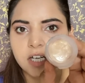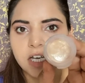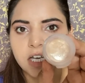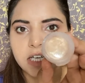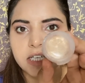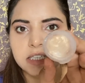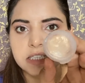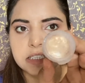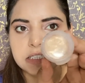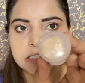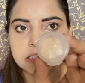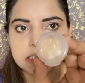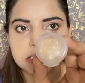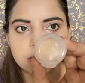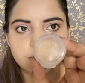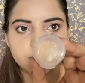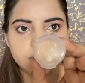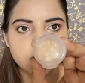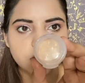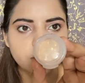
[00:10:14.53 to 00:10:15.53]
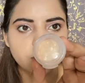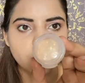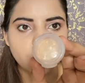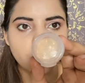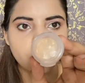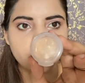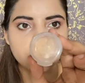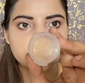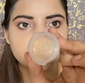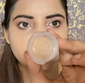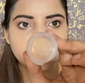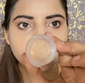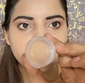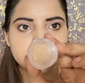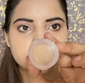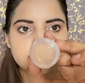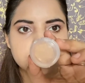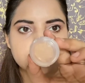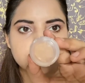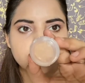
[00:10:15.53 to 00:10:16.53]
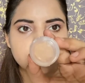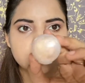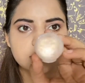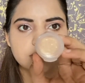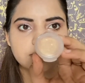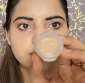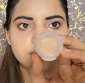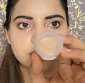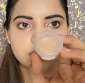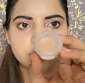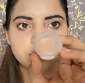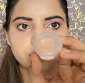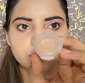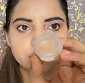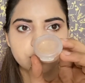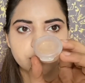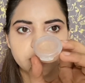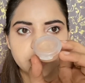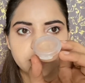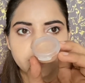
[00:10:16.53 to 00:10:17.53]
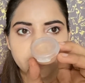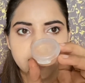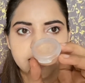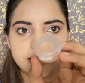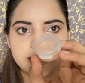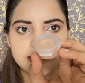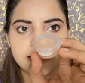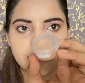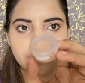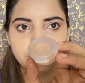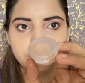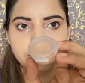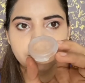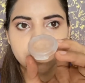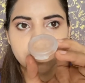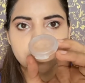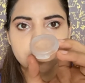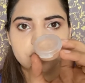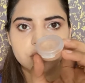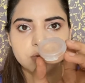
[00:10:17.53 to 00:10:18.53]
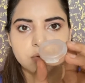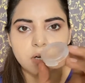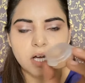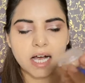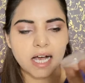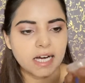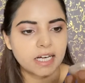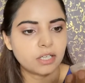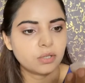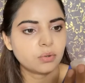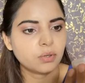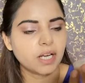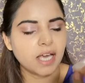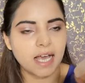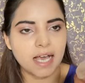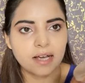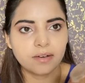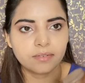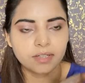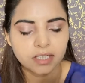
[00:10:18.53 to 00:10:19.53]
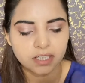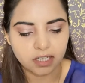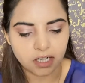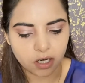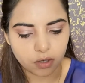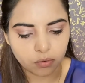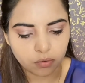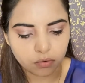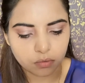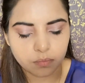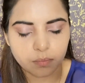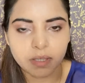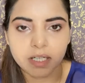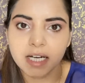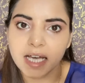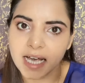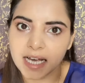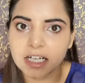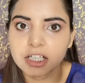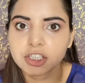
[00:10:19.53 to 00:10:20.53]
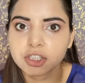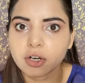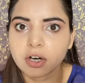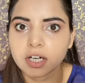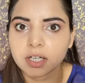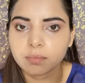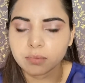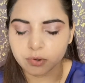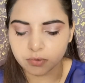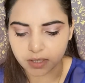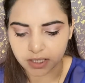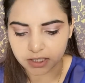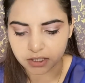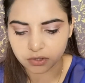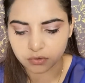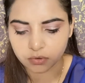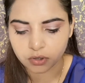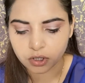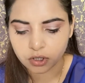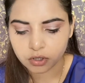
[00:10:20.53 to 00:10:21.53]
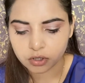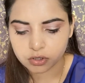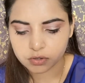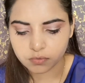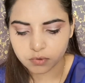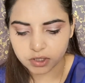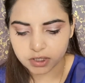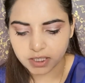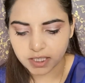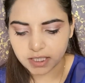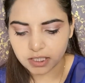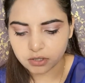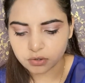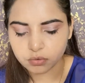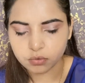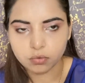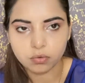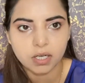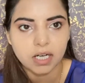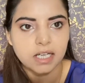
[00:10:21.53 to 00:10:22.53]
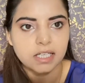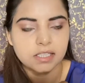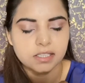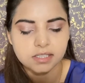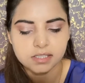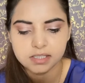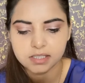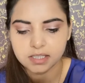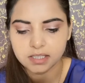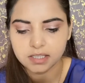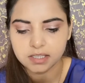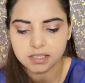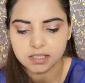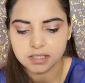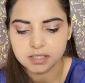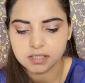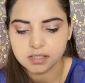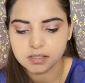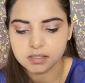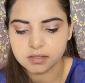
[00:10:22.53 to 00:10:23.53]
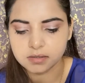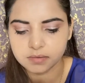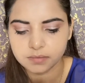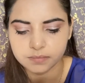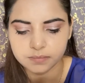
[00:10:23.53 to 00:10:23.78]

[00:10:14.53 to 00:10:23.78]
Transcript: in the description box because this was gifted to me by them. So I don't have it now, but I'll surely provide you. So what I'll do, I'll just take this.